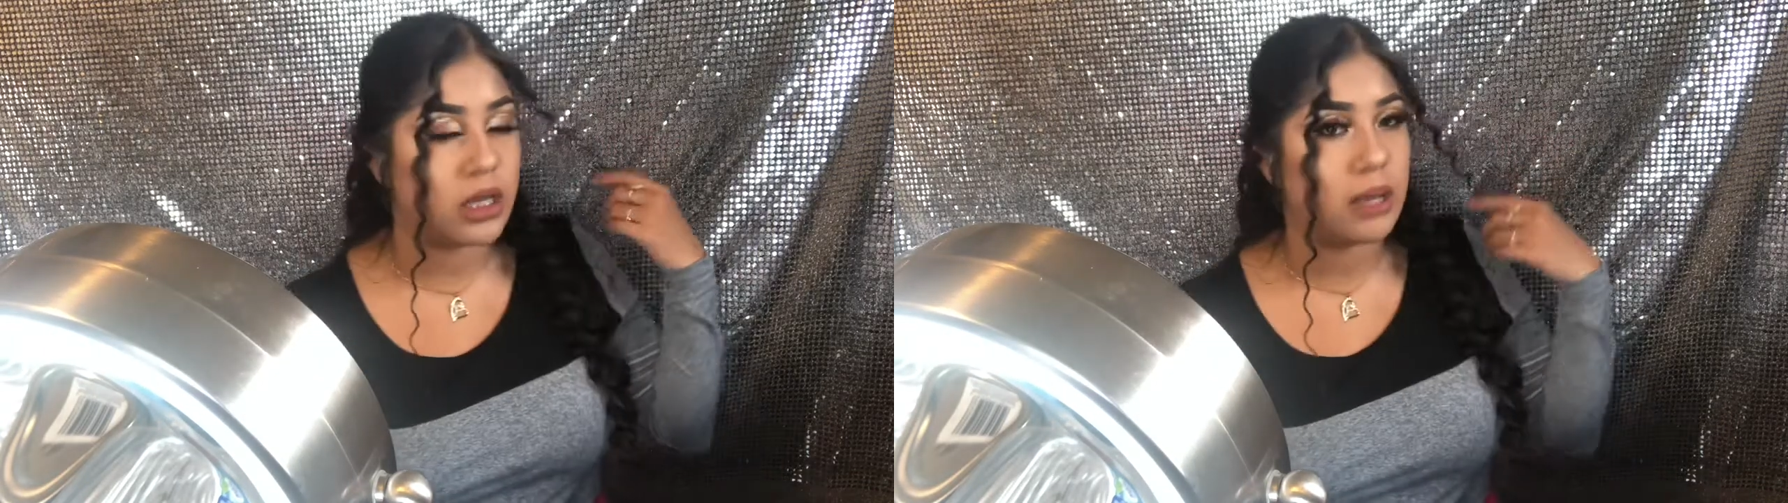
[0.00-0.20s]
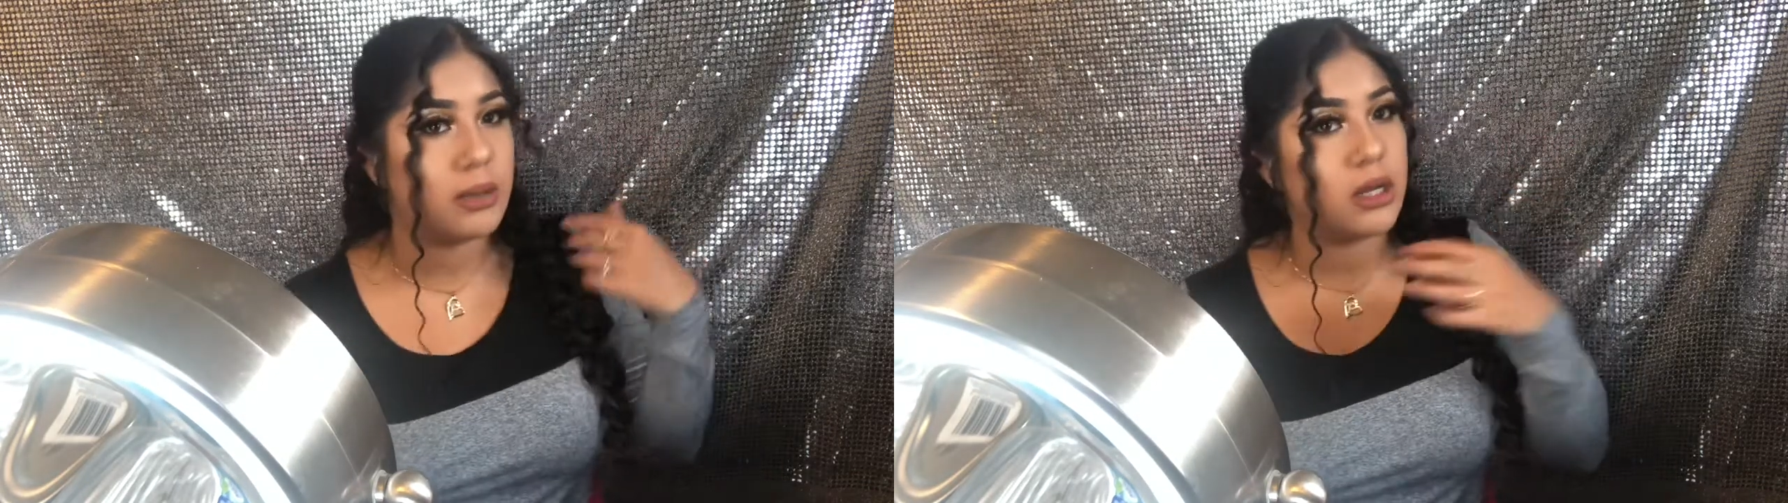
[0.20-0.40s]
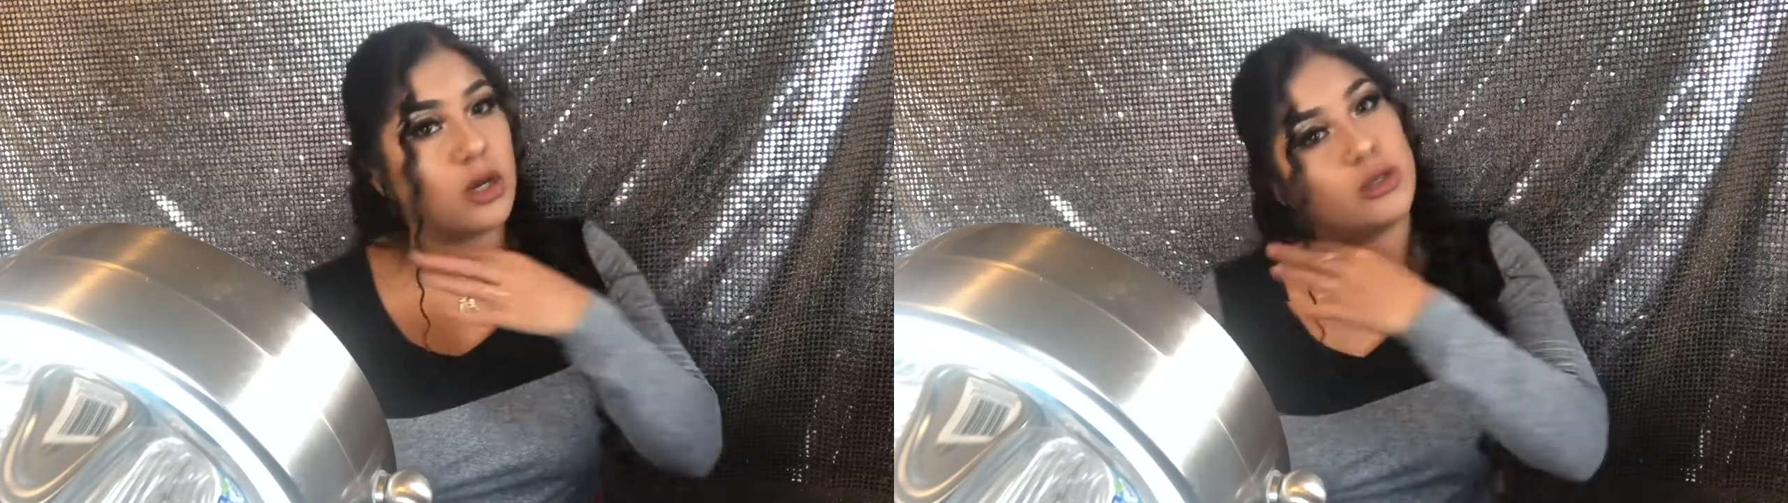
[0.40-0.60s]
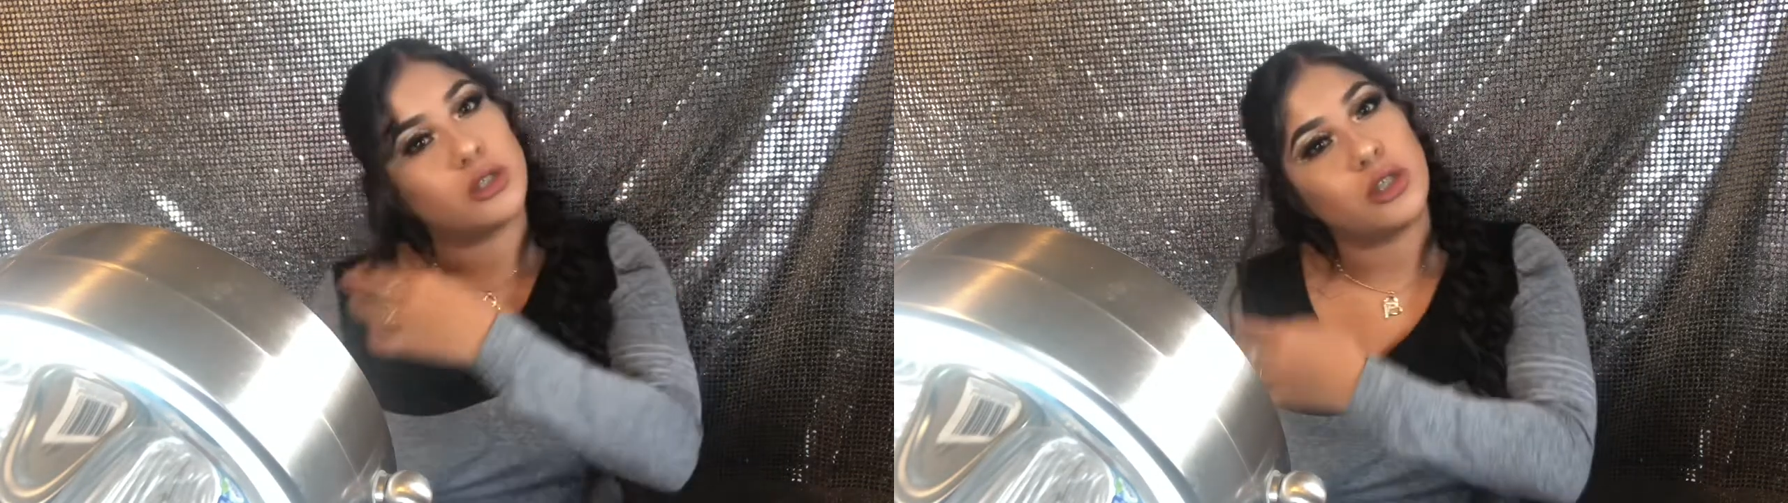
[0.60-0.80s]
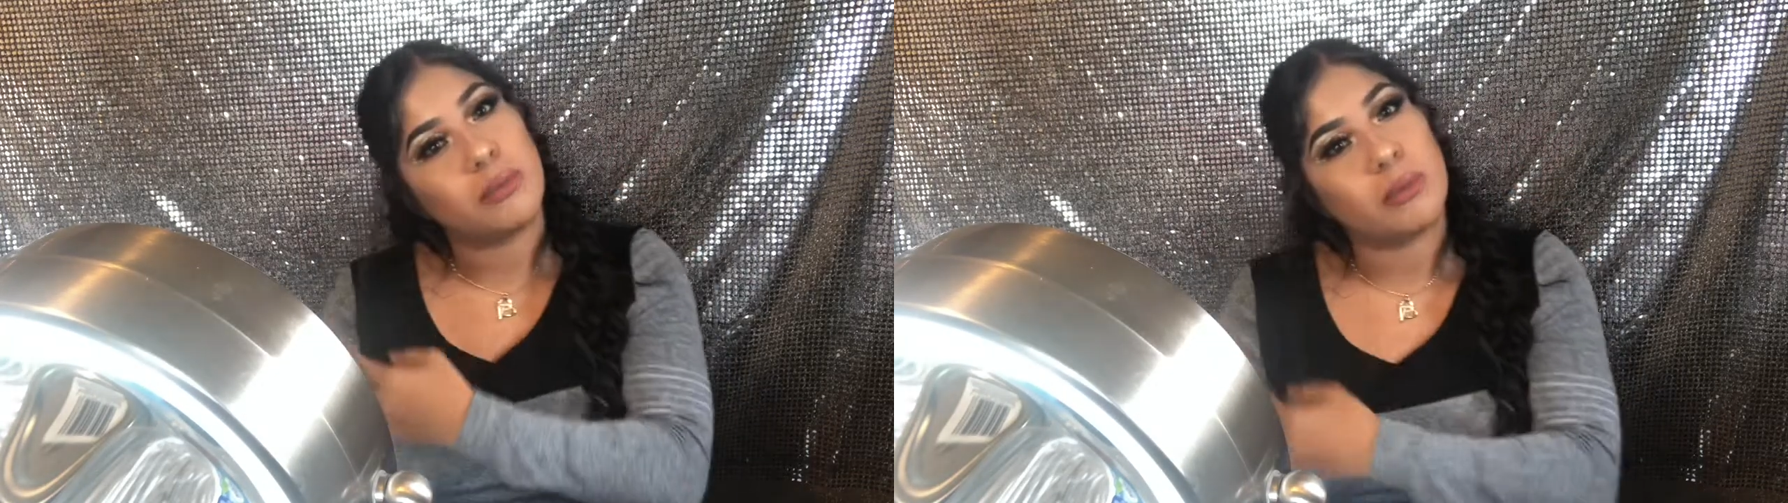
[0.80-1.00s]
I am gonna go to
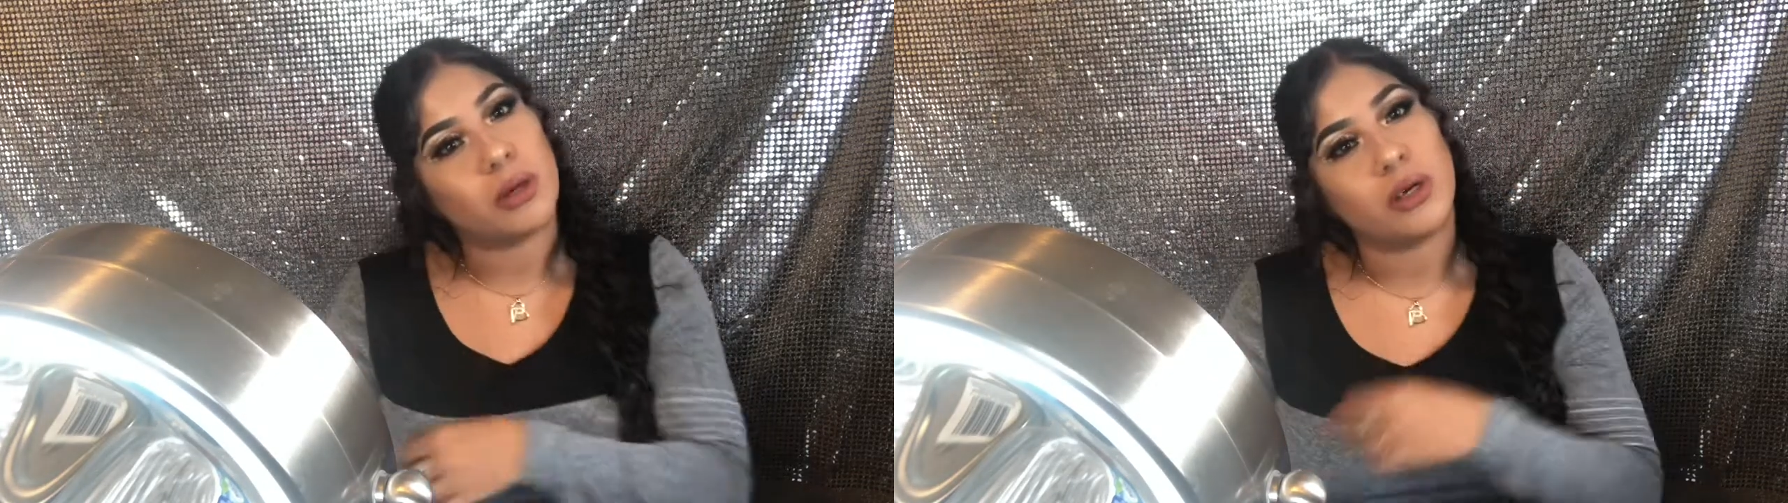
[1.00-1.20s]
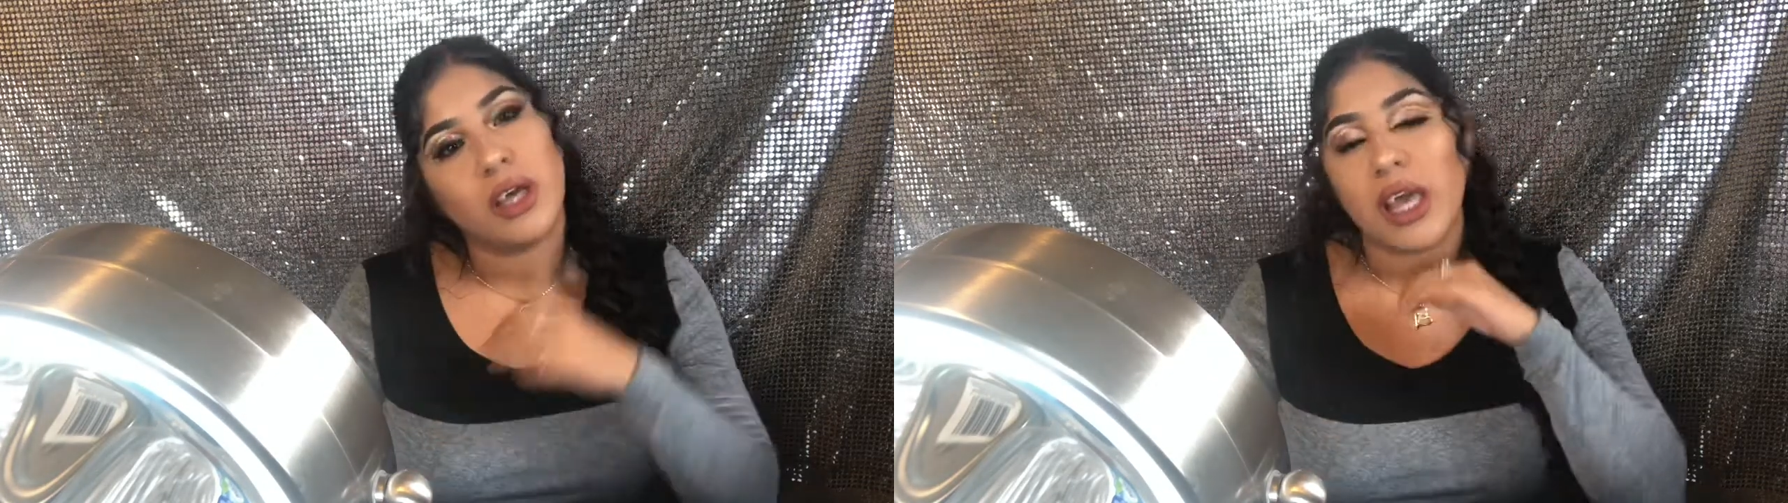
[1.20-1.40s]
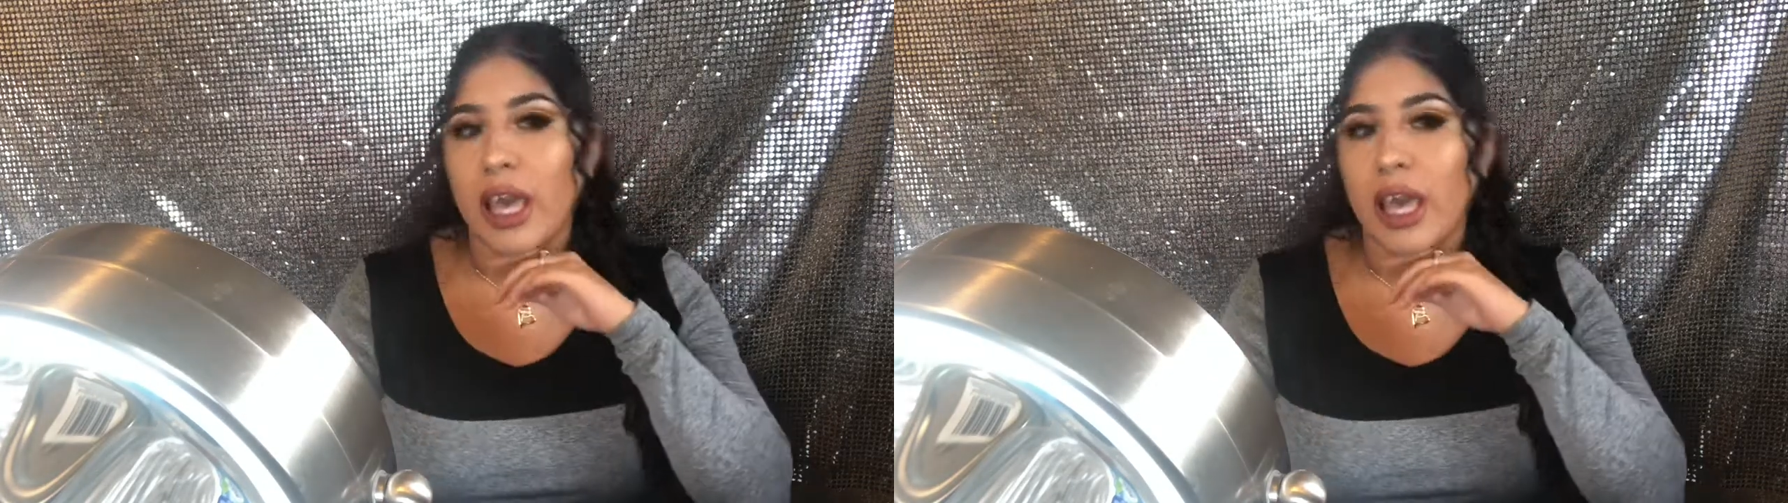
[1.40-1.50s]
the Super Bowl,